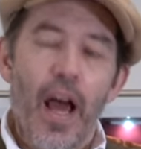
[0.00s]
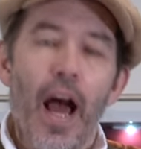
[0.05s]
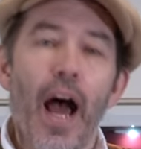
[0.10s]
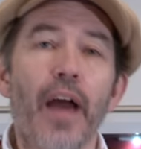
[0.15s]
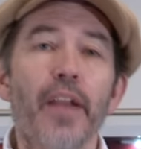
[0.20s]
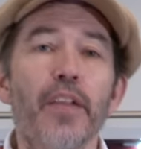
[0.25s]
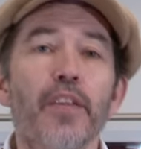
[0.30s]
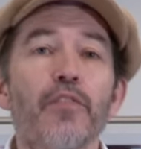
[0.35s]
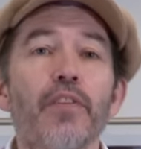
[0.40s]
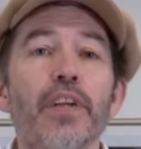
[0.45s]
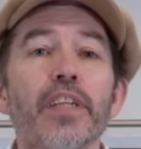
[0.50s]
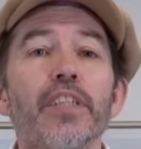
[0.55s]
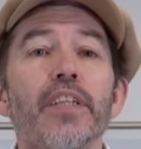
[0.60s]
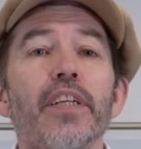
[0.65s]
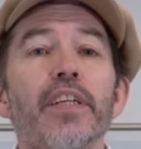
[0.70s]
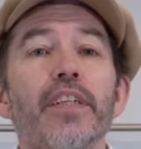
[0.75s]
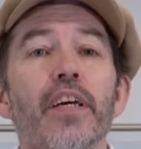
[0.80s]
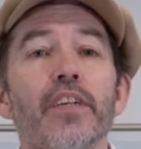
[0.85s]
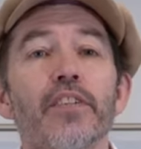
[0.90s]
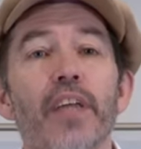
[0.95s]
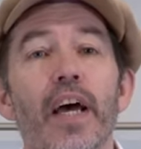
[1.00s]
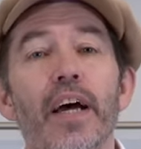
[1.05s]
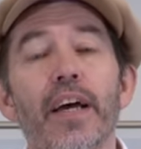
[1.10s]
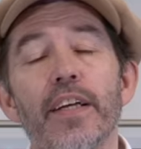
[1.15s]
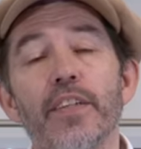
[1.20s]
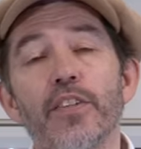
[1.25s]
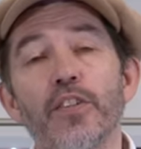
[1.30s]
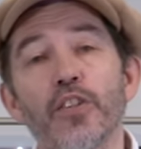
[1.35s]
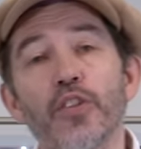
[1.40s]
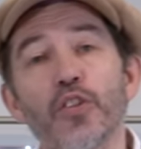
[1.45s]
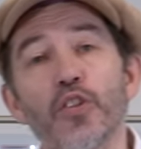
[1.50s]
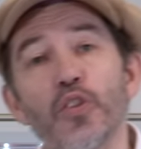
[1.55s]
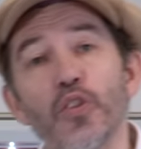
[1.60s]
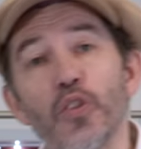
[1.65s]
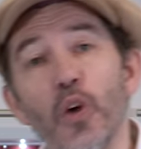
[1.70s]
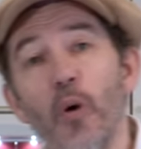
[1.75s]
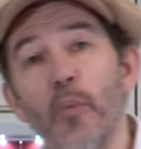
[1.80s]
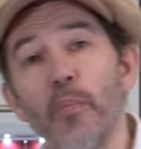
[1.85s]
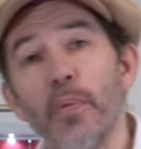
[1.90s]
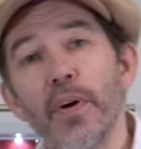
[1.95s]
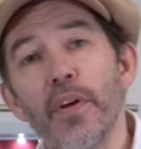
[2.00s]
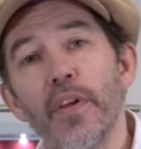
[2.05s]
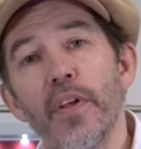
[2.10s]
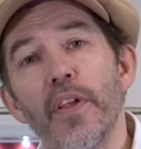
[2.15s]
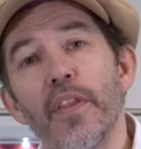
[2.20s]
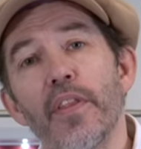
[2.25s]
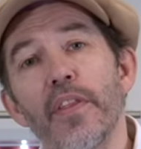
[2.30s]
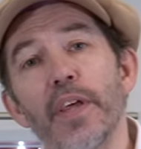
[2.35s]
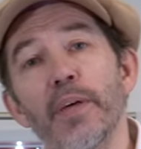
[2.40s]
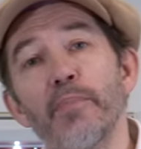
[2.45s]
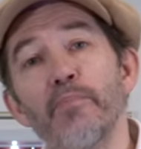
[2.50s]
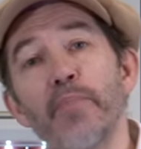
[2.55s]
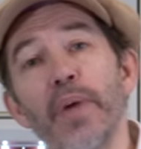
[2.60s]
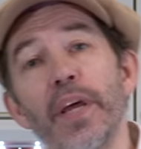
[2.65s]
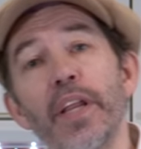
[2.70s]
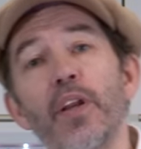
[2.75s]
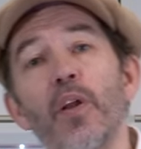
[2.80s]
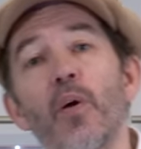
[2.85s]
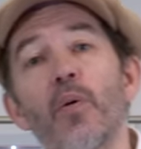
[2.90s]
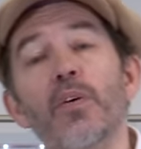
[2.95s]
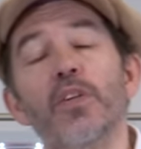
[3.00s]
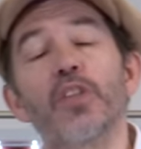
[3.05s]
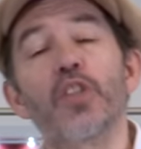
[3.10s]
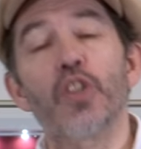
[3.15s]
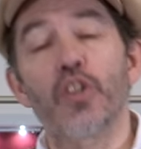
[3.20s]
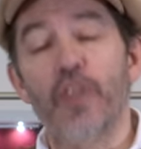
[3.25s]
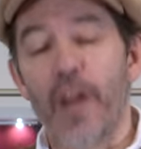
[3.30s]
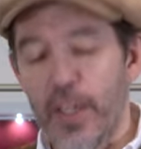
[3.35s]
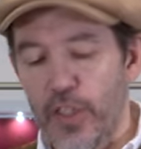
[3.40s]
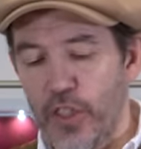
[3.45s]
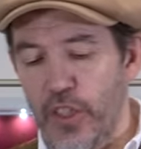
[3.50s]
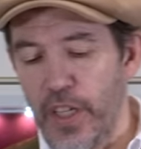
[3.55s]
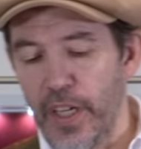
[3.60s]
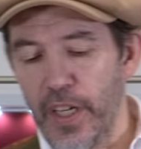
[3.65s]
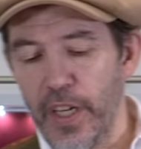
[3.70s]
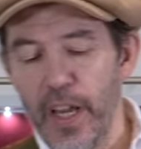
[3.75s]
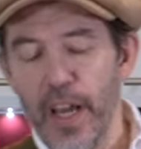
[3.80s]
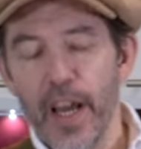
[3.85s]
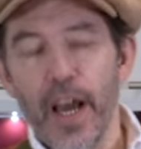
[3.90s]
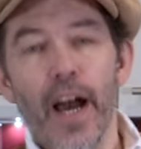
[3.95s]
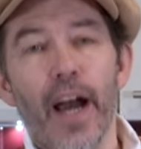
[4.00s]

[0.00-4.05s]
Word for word: And the reason it does that is to stop the Pinlock scratching